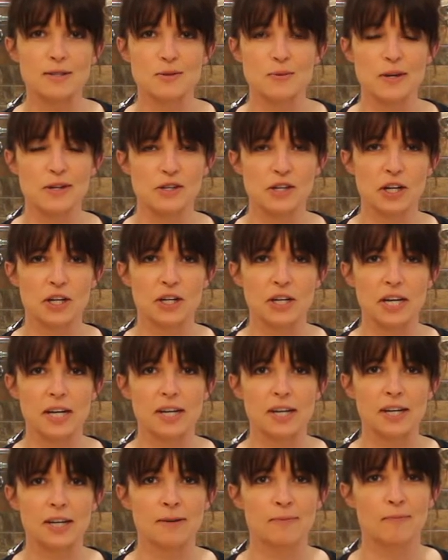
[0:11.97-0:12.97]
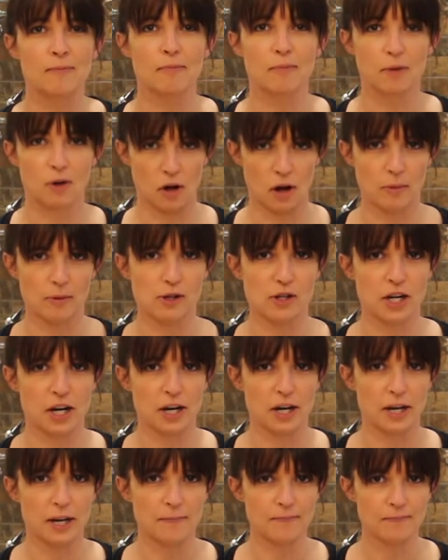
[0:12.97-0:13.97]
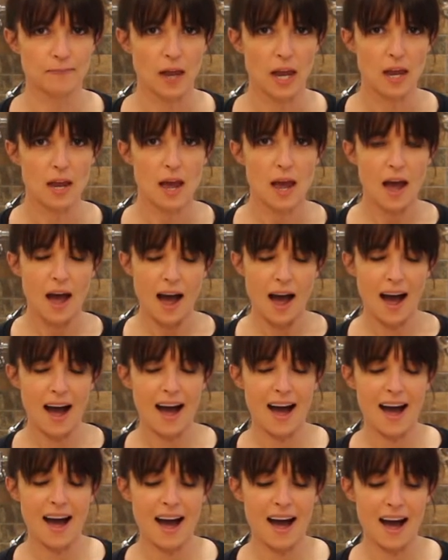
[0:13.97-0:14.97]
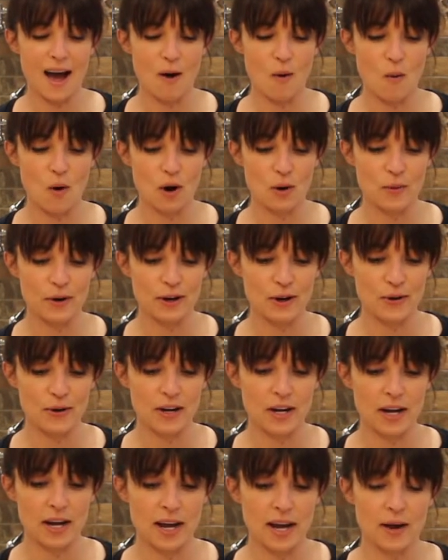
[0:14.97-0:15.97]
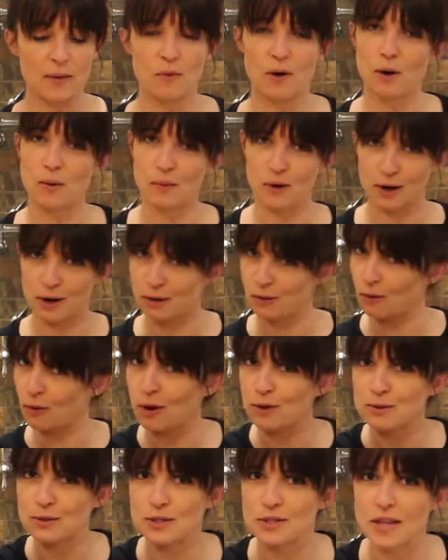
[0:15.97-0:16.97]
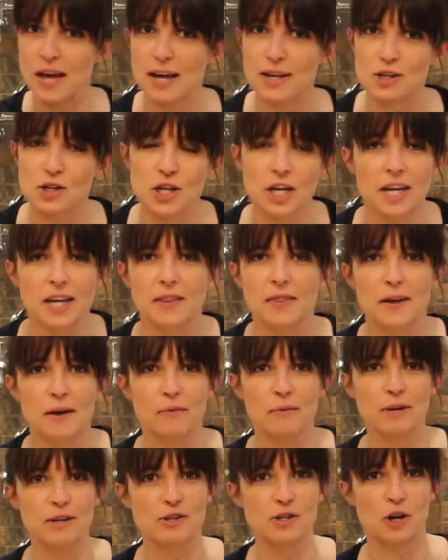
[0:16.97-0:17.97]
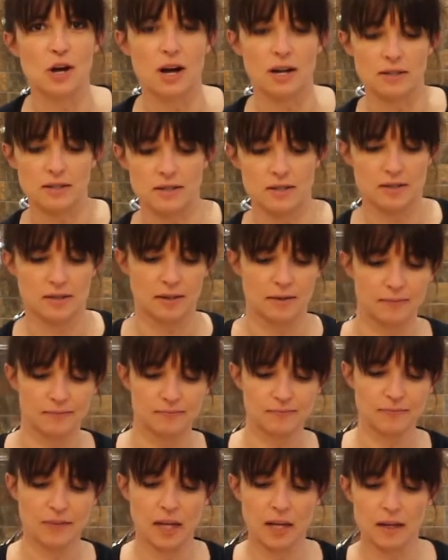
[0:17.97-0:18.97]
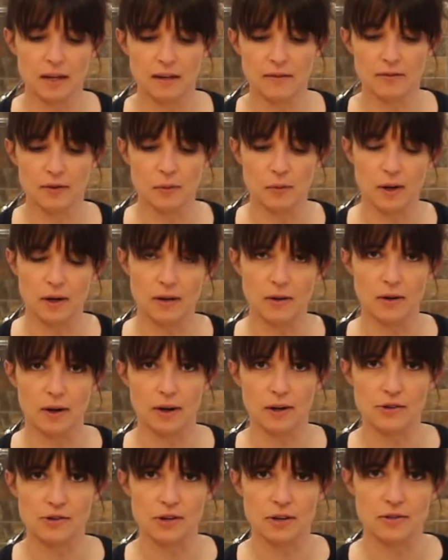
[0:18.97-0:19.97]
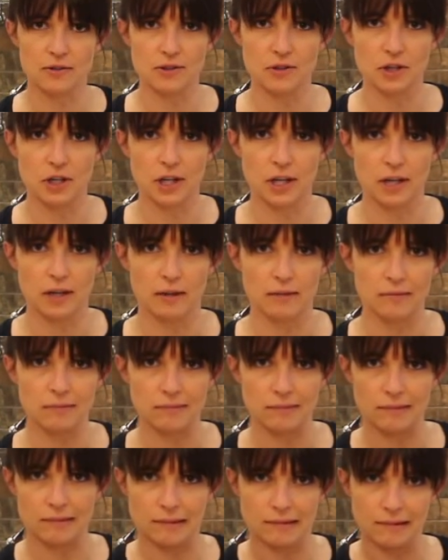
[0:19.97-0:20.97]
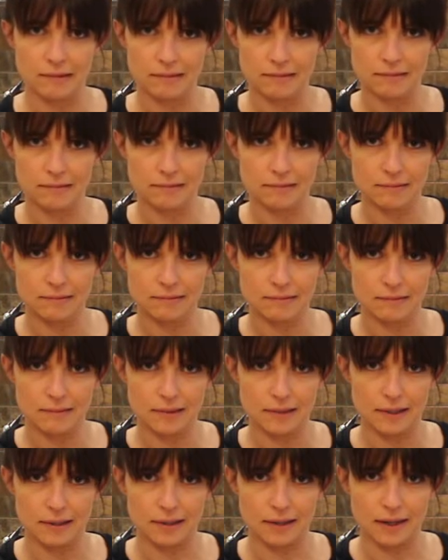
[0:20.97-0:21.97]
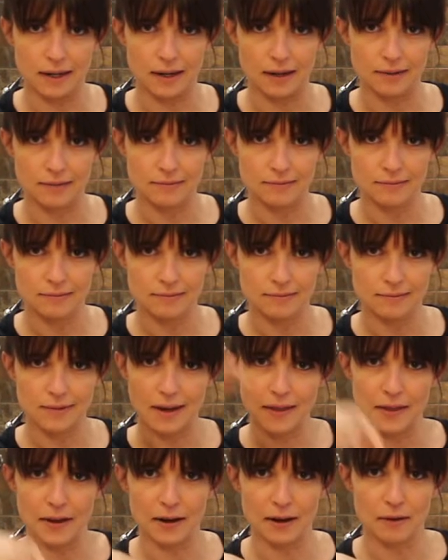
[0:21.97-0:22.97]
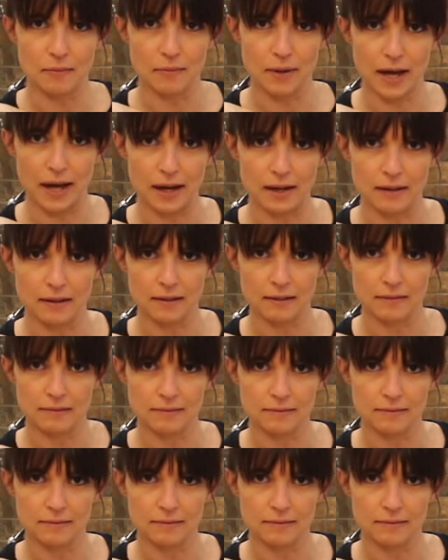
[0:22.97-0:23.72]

Sweet Charity here. Call me Charity. What are we doing today? Well, we're gonna roast that chicken that we trussed. And if you wanna know how to truss a chicken, click there and then come back.